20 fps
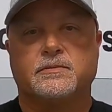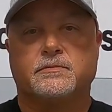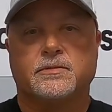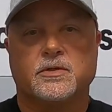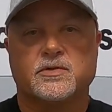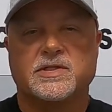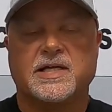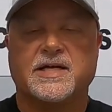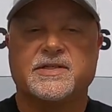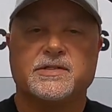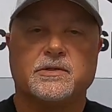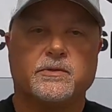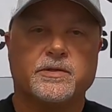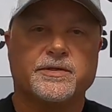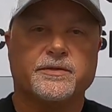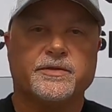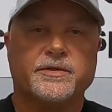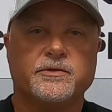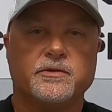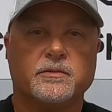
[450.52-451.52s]
Those guys know what
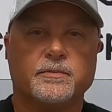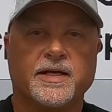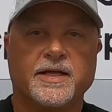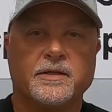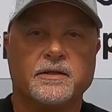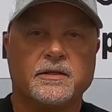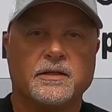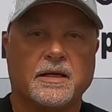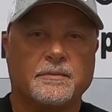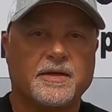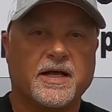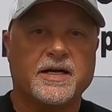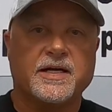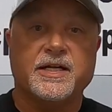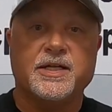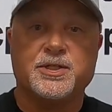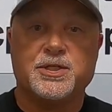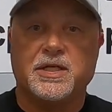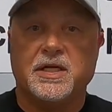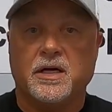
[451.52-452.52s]
they're doing, man. I'm not
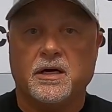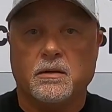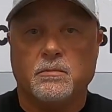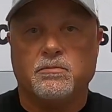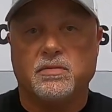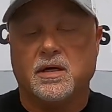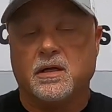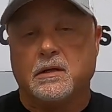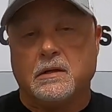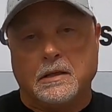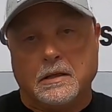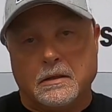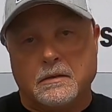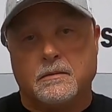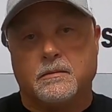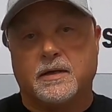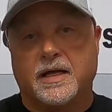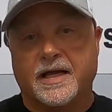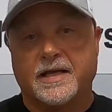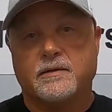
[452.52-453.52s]
an engineer, but
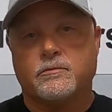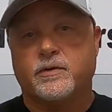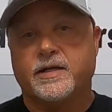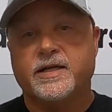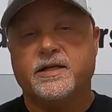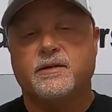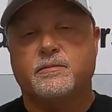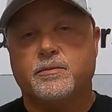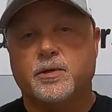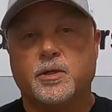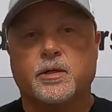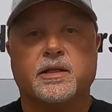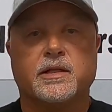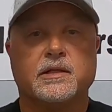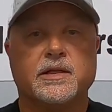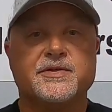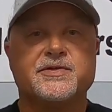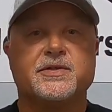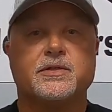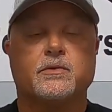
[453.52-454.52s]
I can read in a book
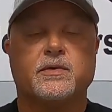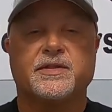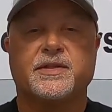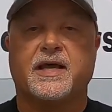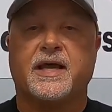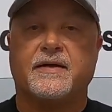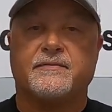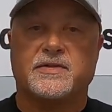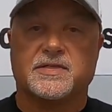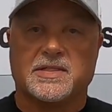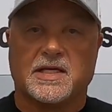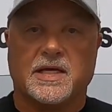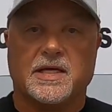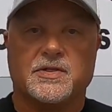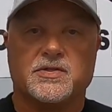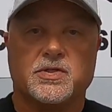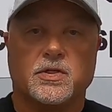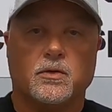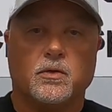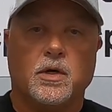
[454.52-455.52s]
and listen to what they have to
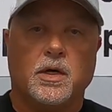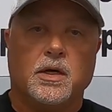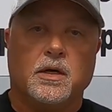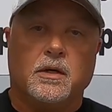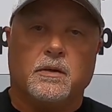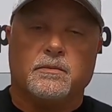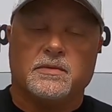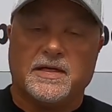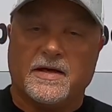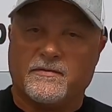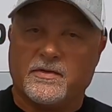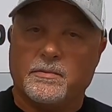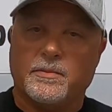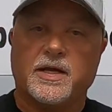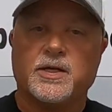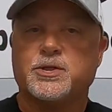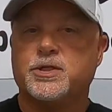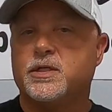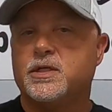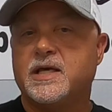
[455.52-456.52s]
say. So definitely
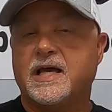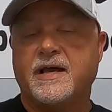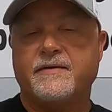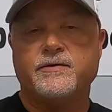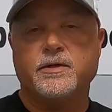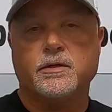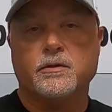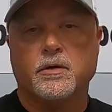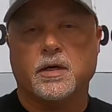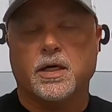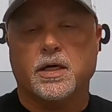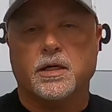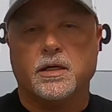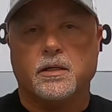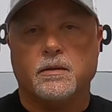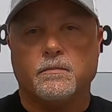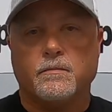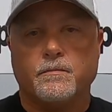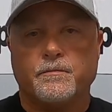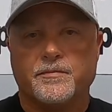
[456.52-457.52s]
make sure you have
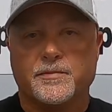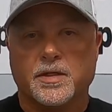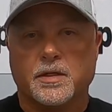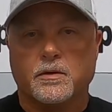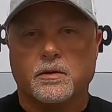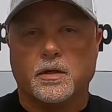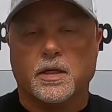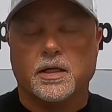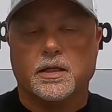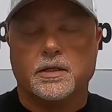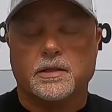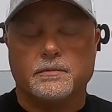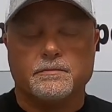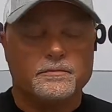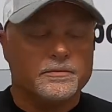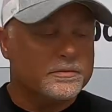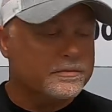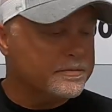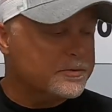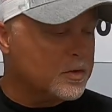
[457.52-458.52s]
your
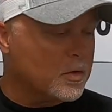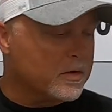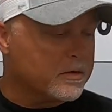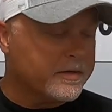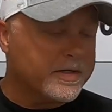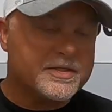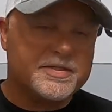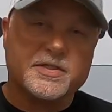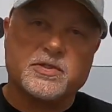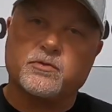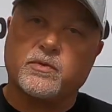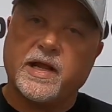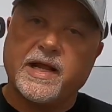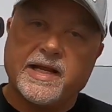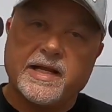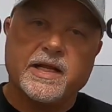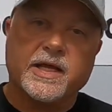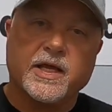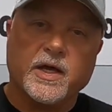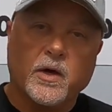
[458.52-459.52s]
torque wrenches
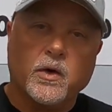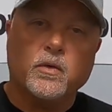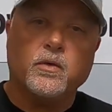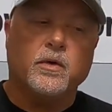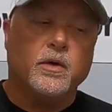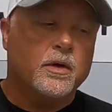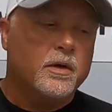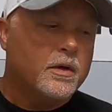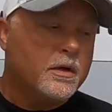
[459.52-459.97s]
ready to go.